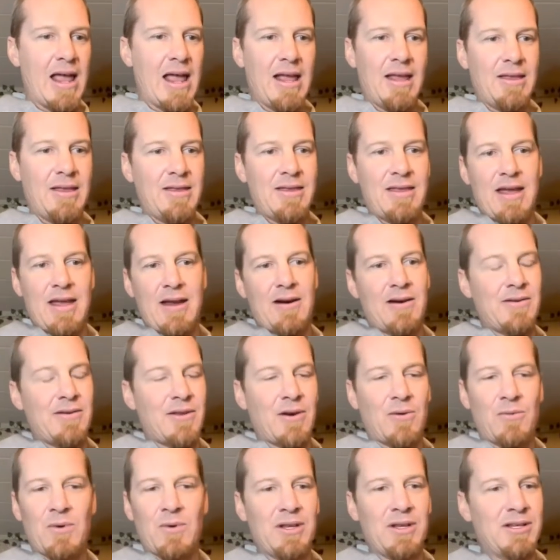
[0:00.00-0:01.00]
they're
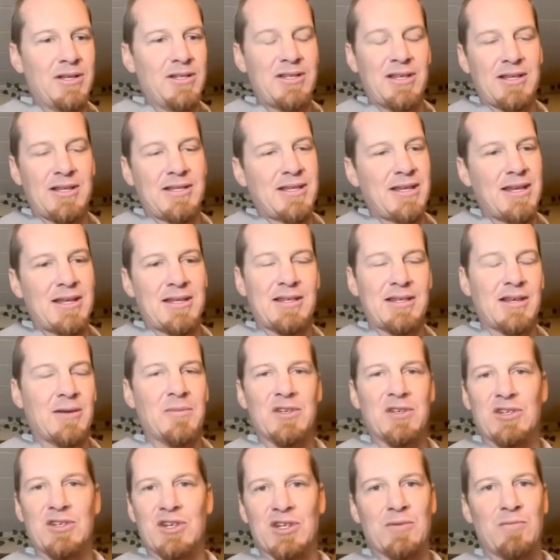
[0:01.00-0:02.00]
really, the system
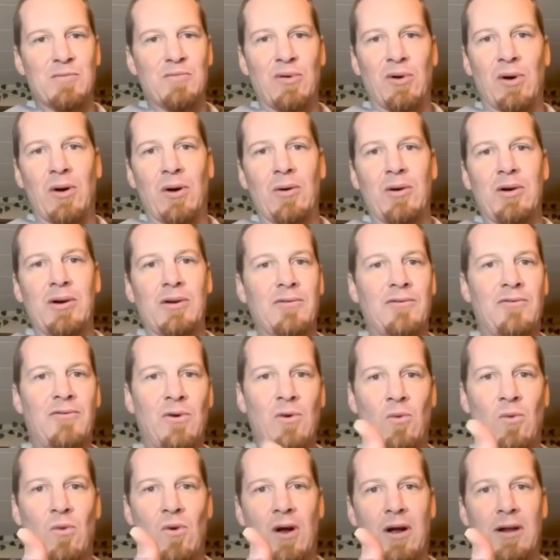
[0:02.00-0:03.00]
is just broke, for
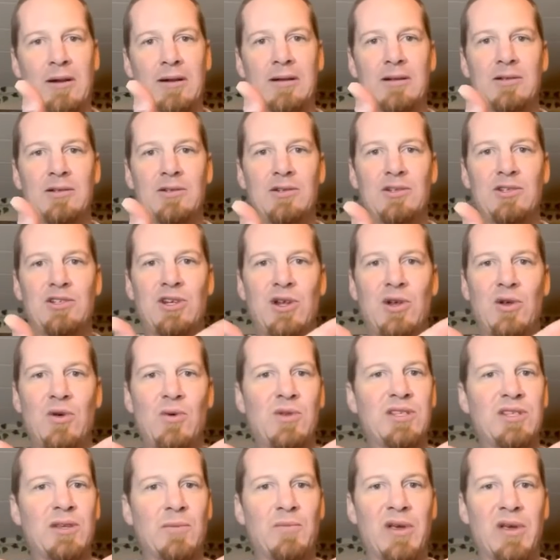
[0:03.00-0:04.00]
one. Two,
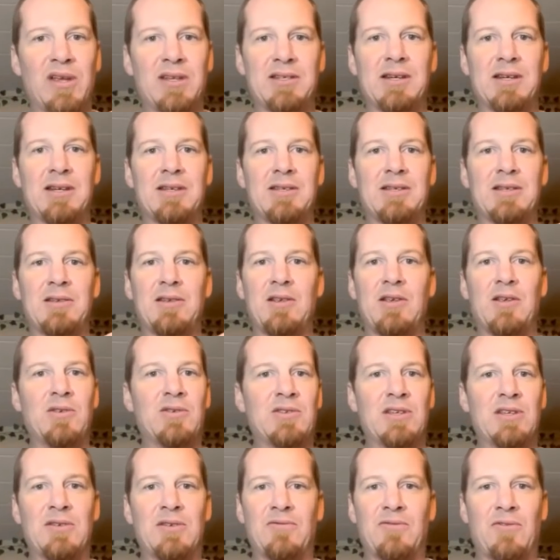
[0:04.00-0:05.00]
it's a business, they're
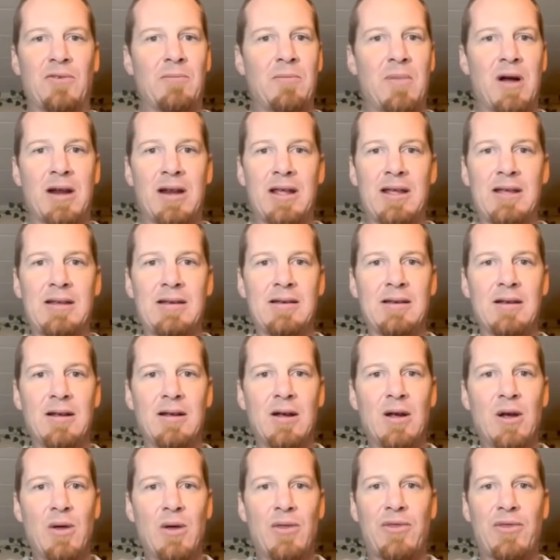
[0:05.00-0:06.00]
using it for money.
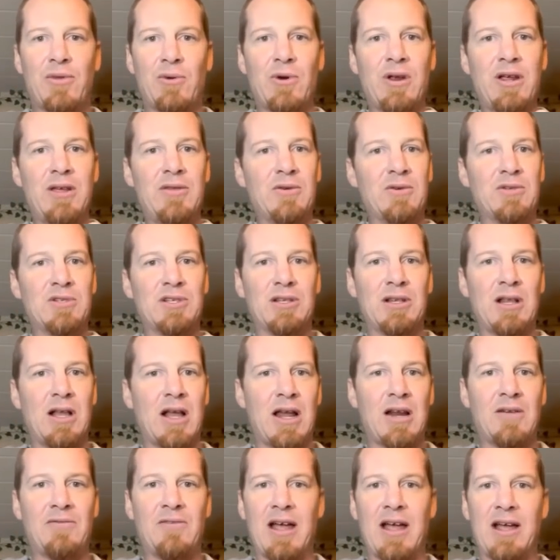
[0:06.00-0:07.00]
Three, there's a
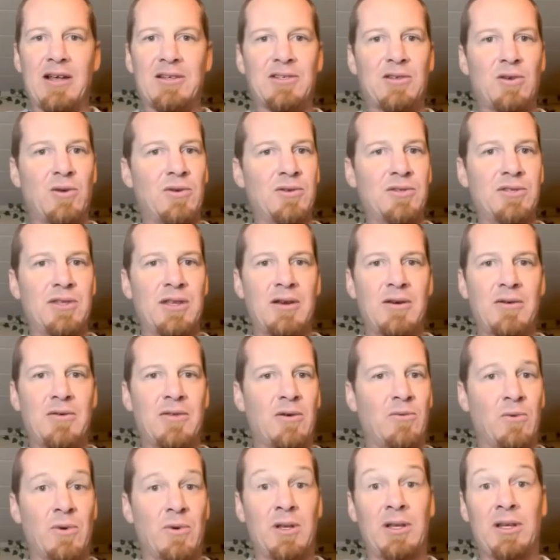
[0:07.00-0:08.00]
lot of assholes there that
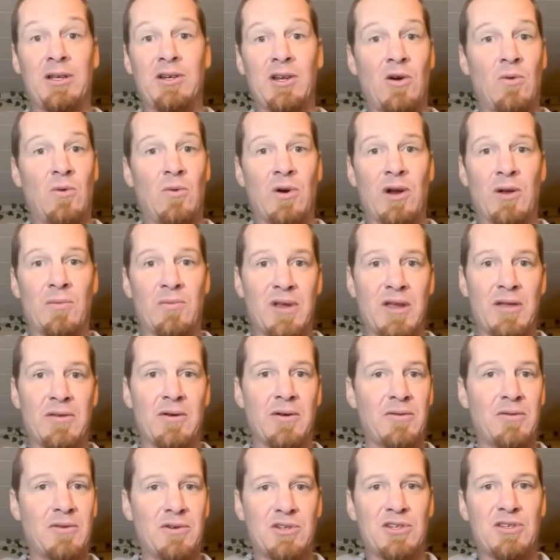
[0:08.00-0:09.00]
really don't want to be
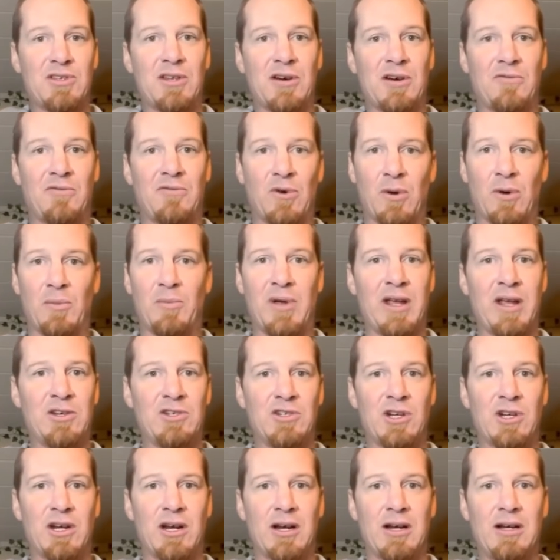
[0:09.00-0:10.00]
there. They're just there for a
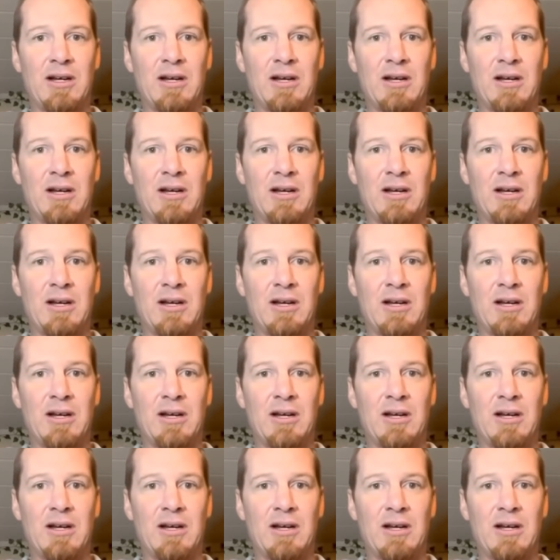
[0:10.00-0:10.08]
paycheck.